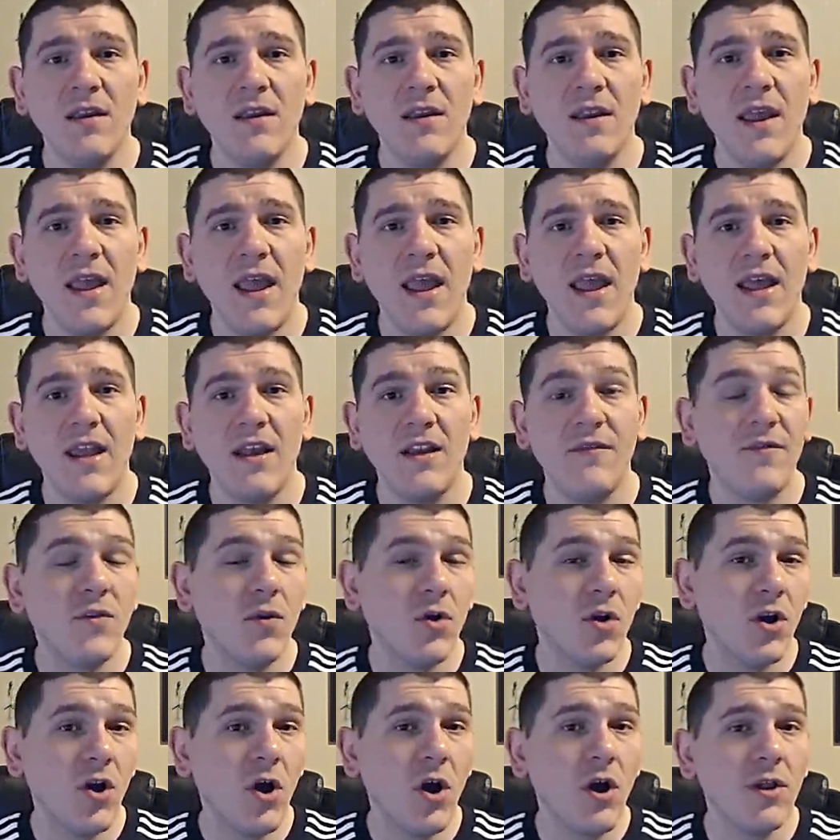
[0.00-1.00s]
And if you're a
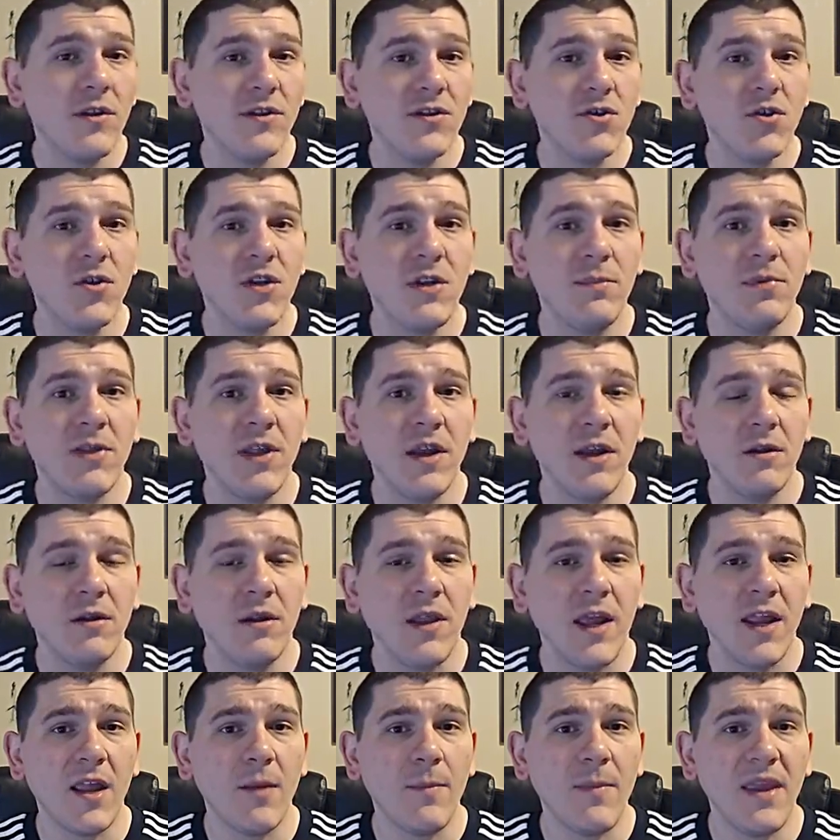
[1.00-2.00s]
Call of Duty player
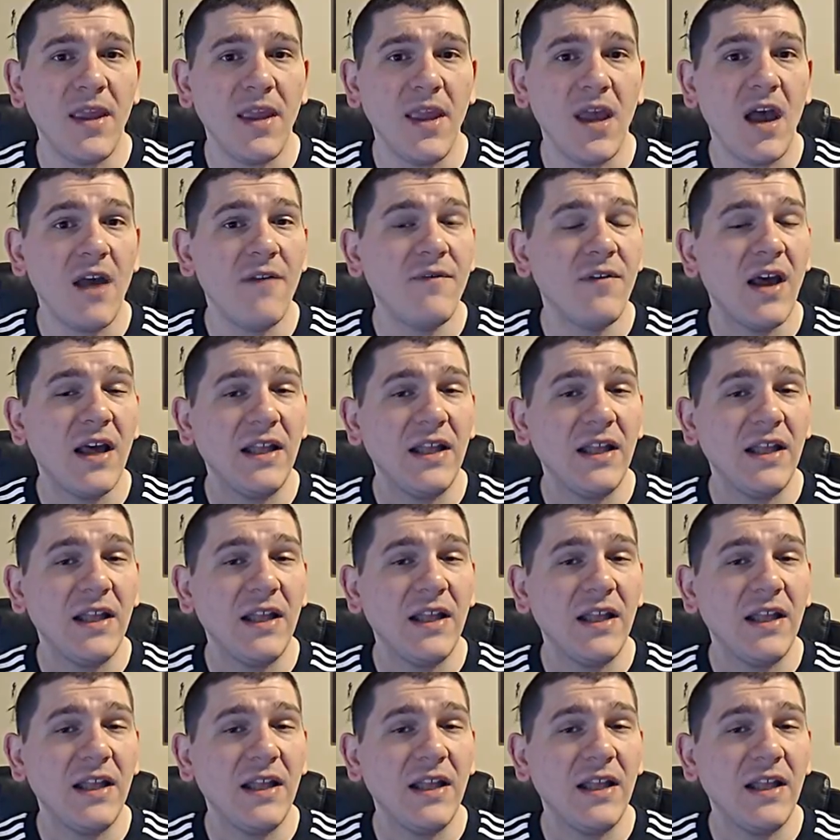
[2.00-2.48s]
like me, I've got